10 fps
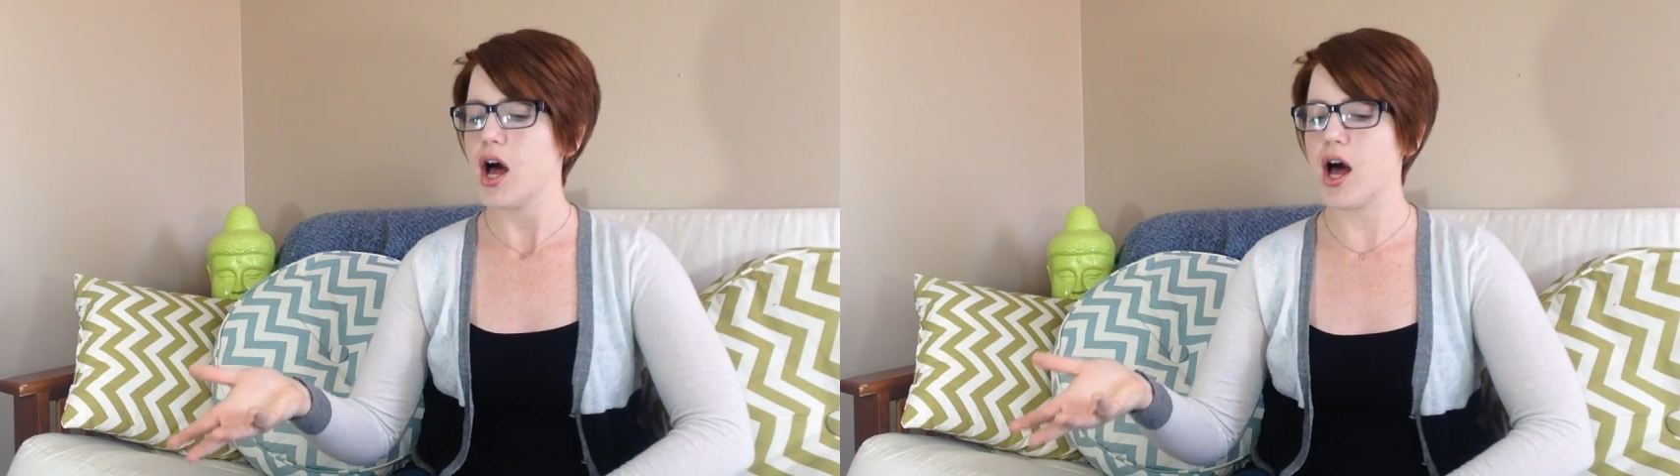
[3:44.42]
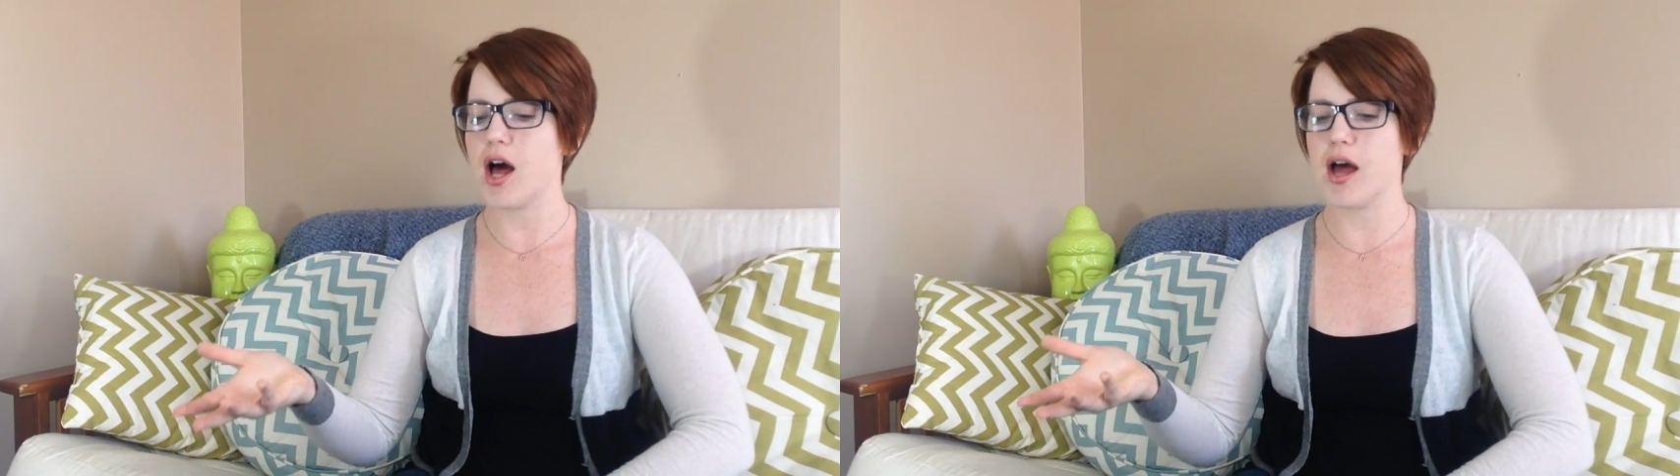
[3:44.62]

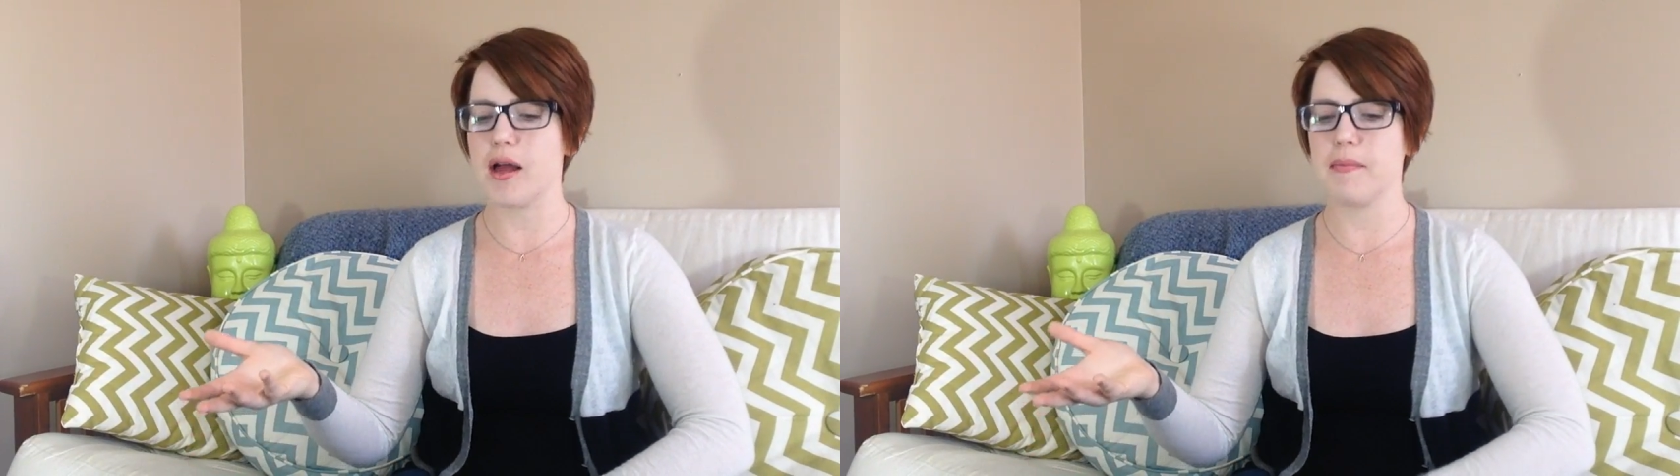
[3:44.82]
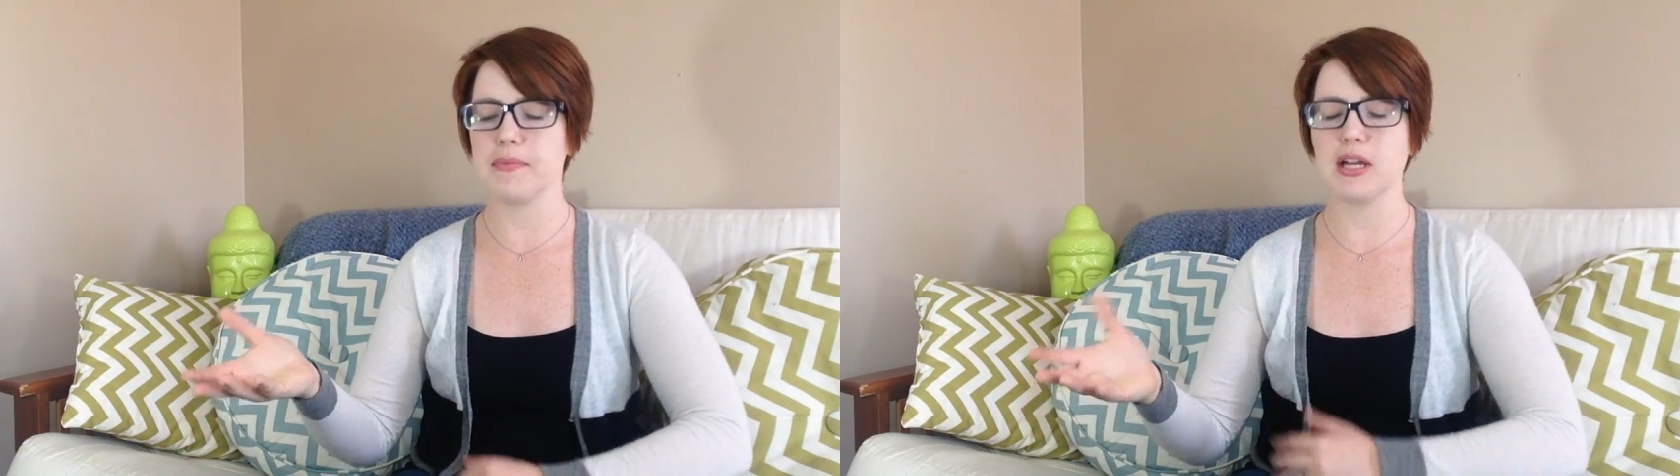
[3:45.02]

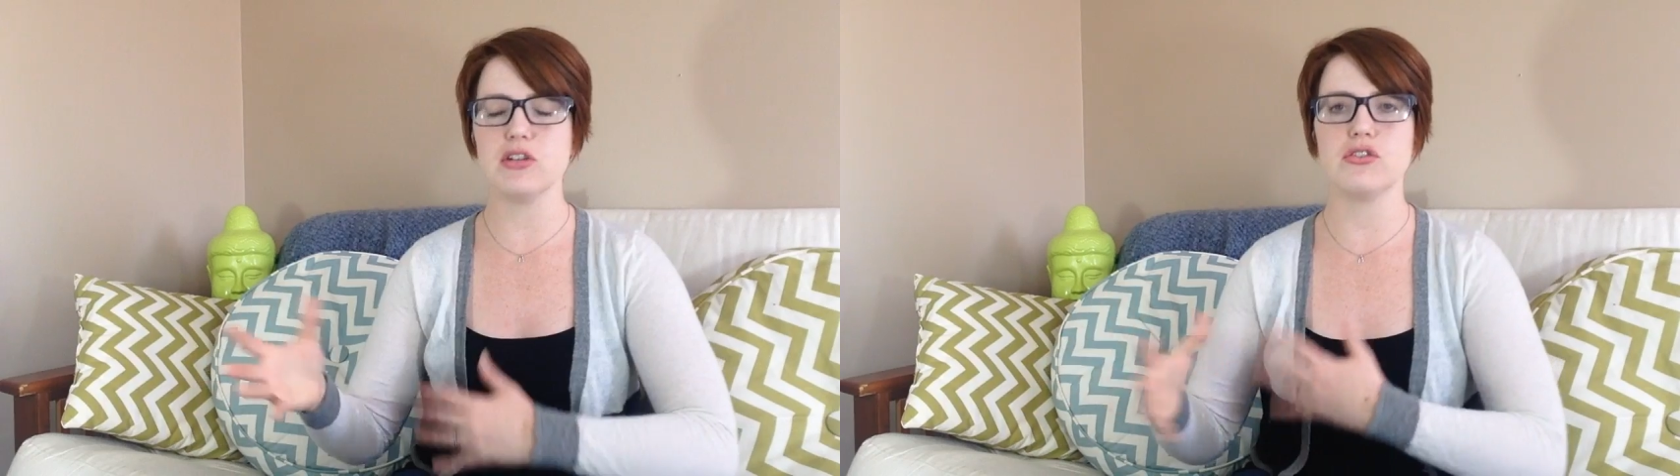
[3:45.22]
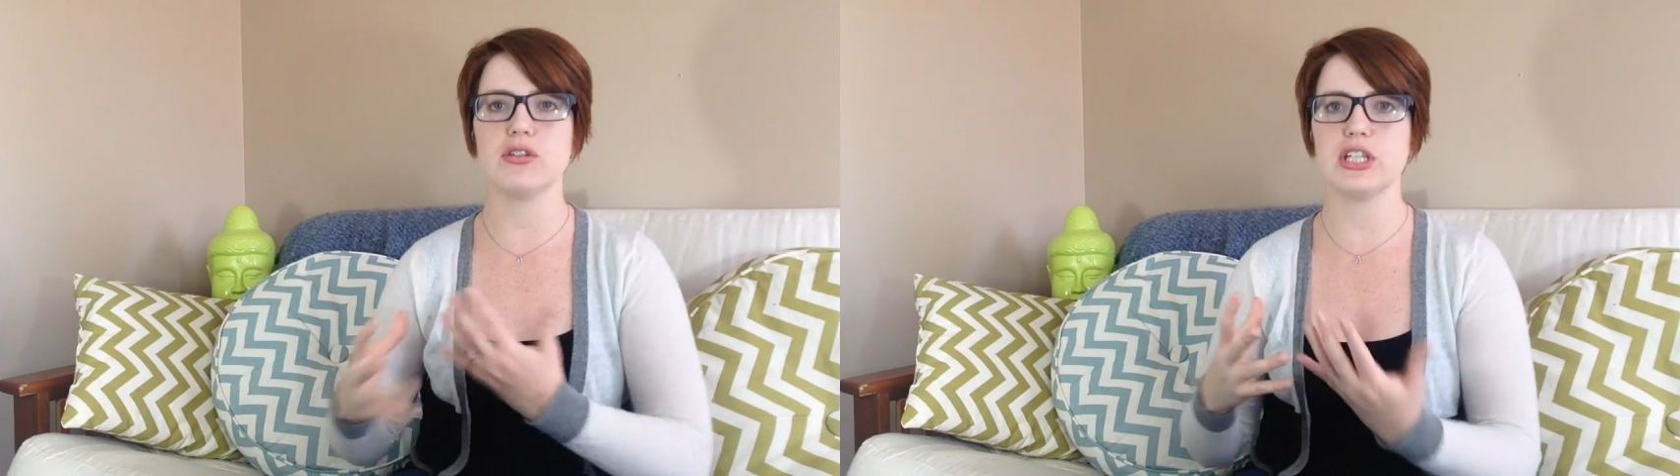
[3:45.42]
a
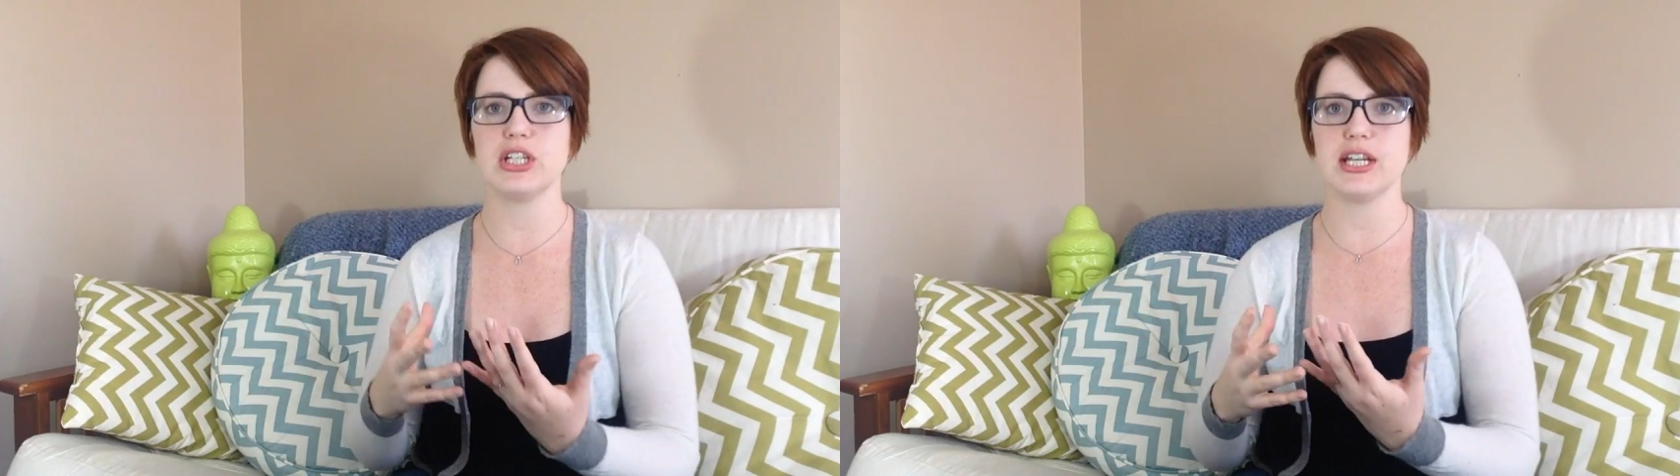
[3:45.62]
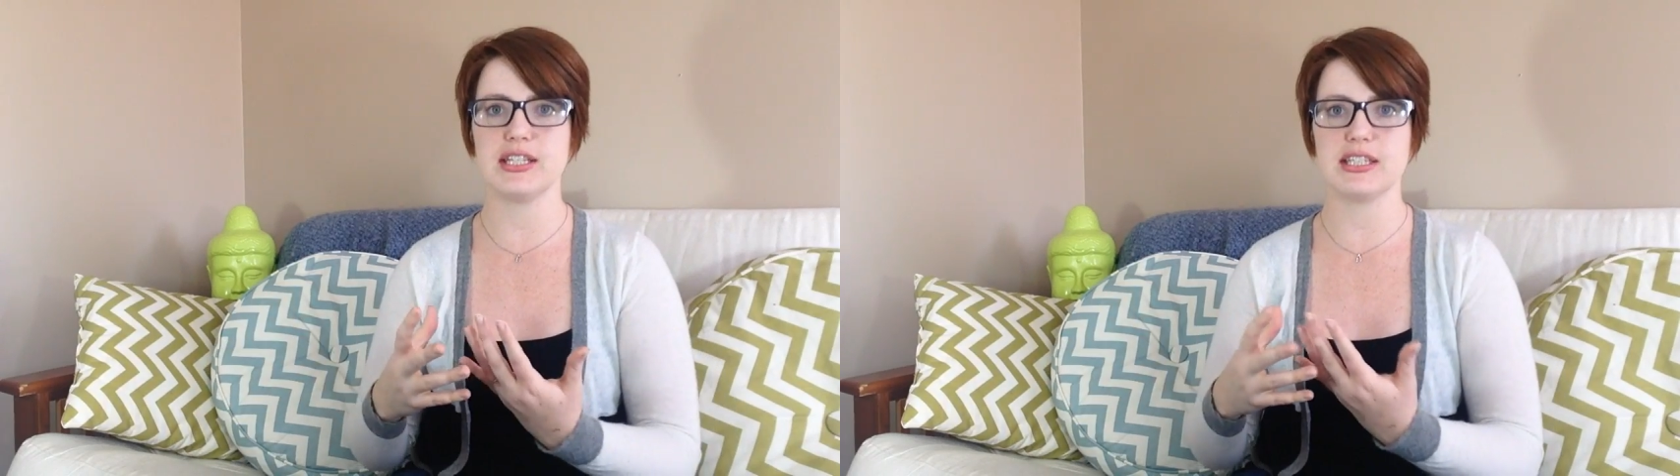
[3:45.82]

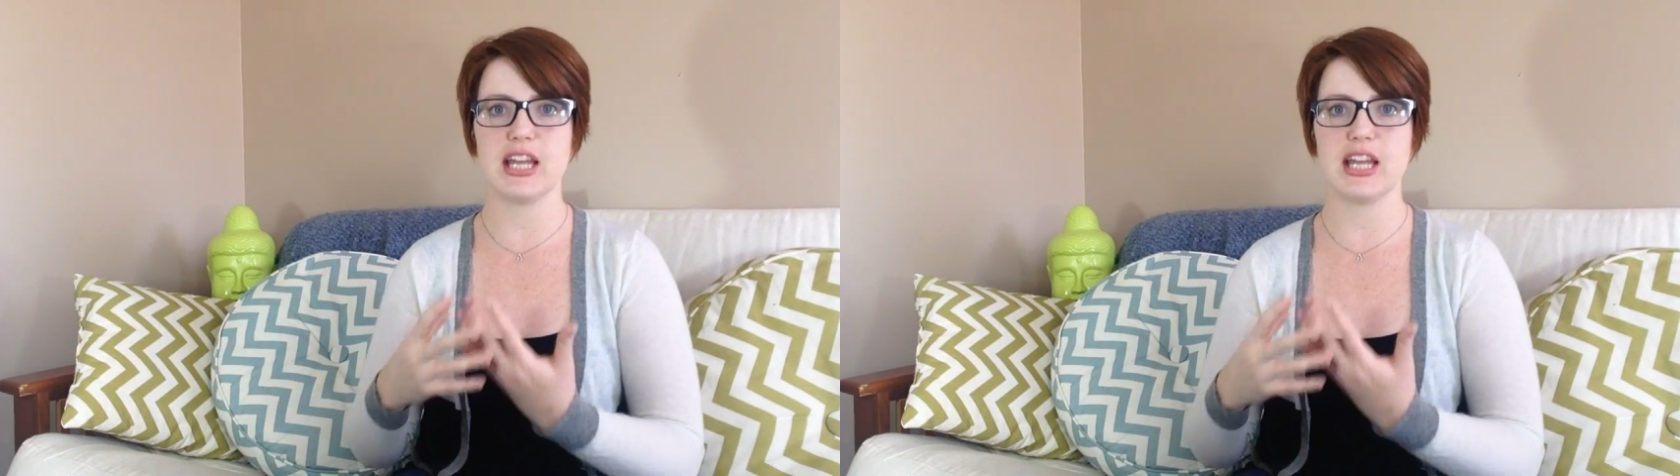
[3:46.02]
nutritionist,